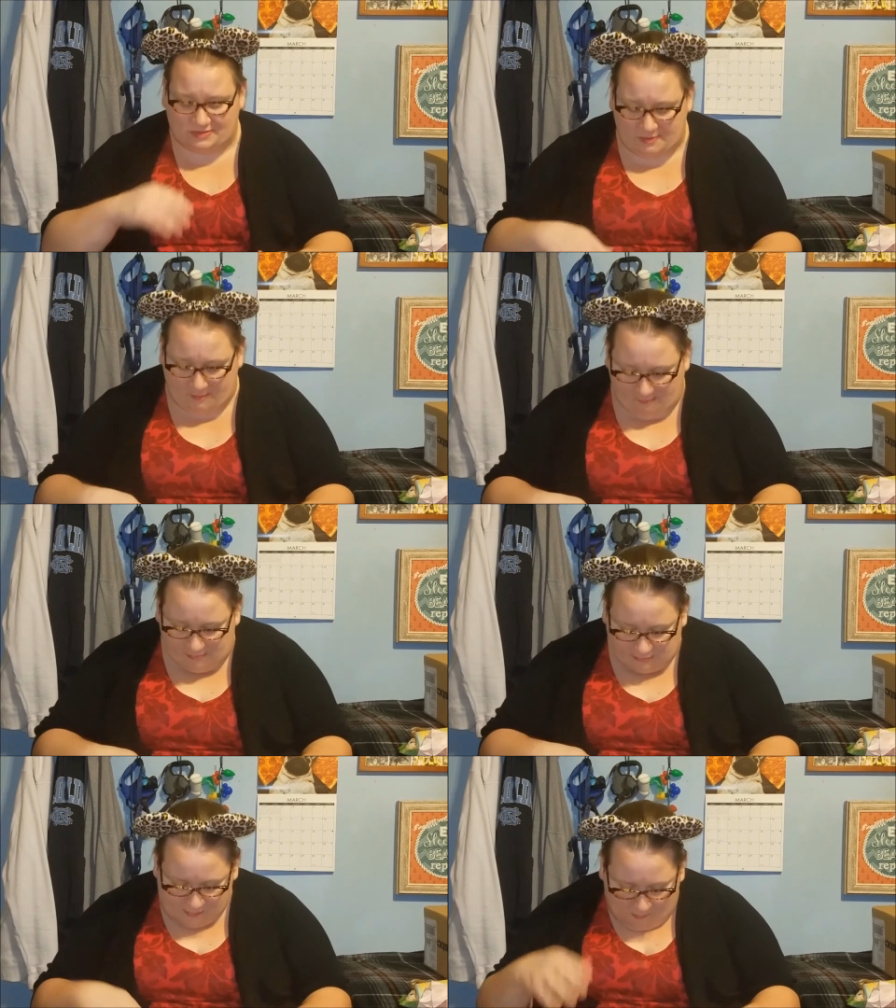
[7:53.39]
am
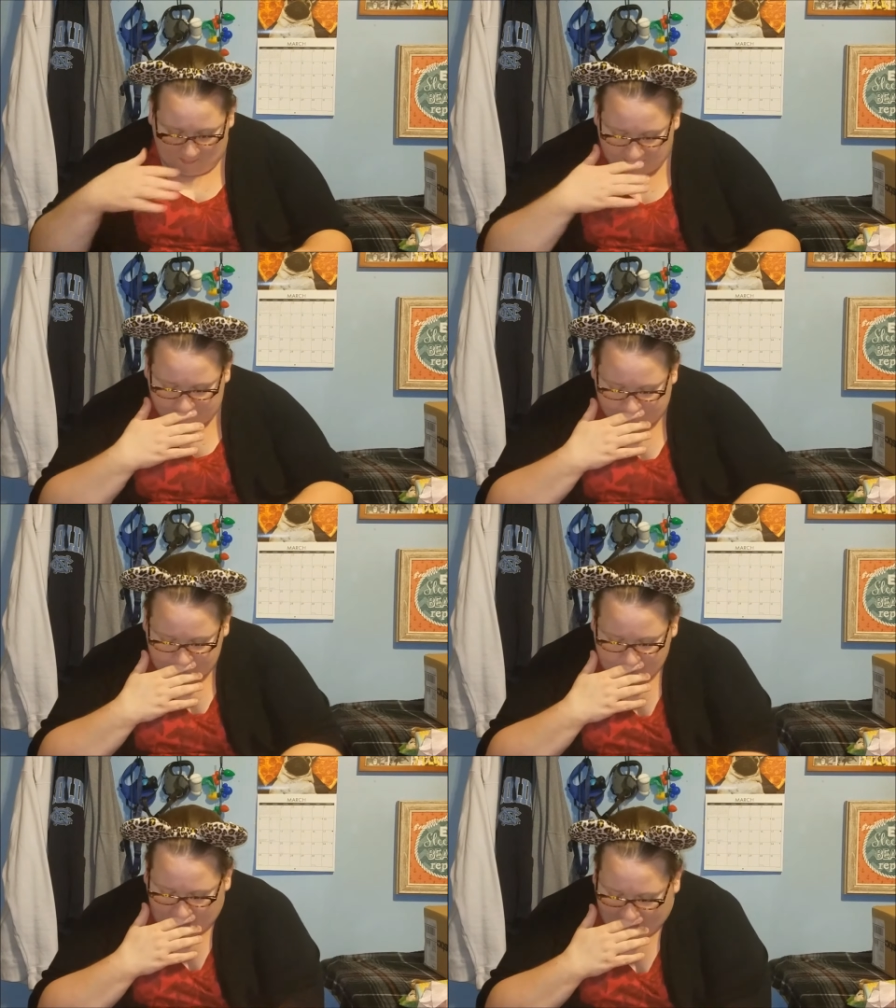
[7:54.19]
saying.
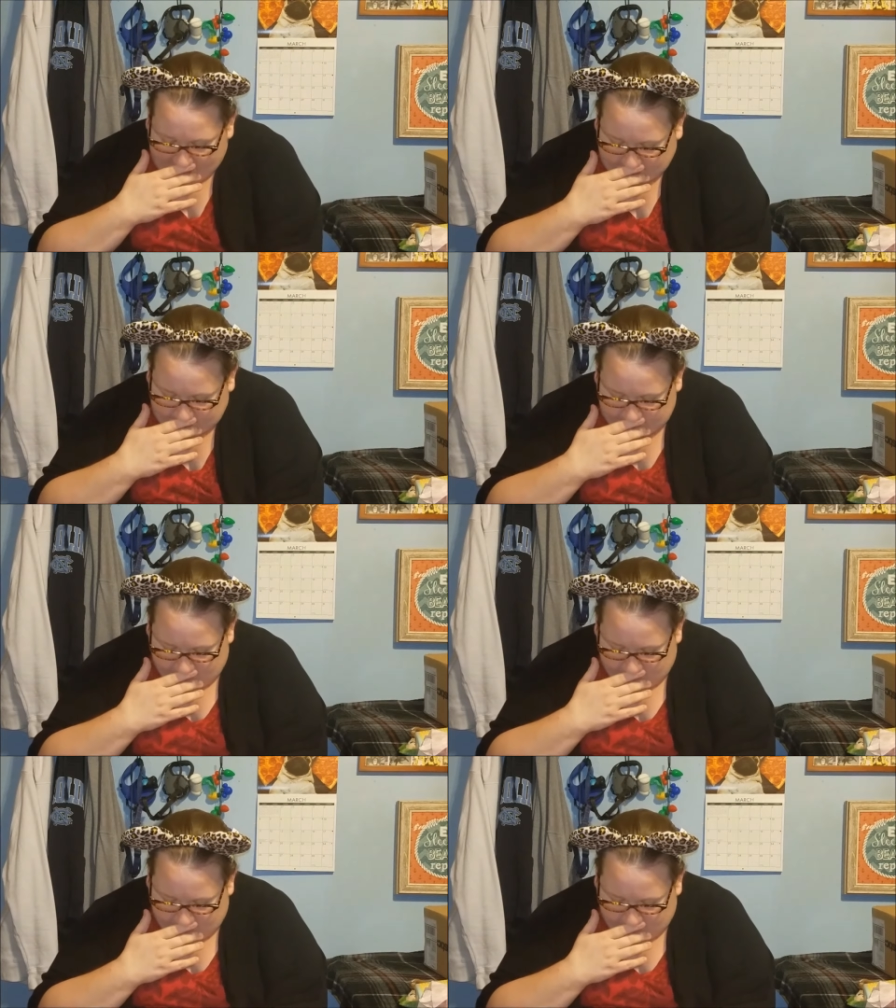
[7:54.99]
Alright.